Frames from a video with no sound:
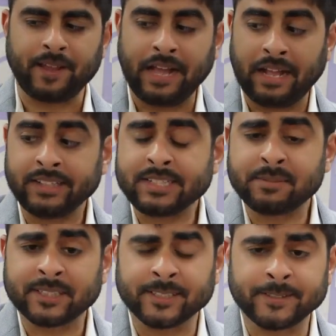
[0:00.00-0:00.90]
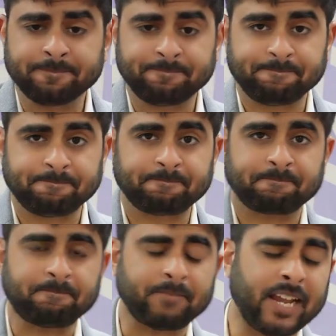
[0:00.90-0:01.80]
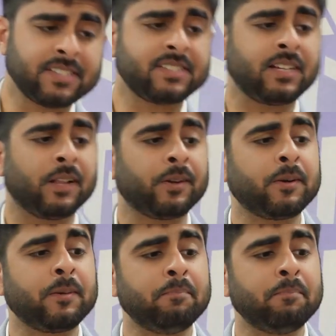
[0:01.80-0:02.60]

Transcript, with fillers: Ultimately, As-Sadr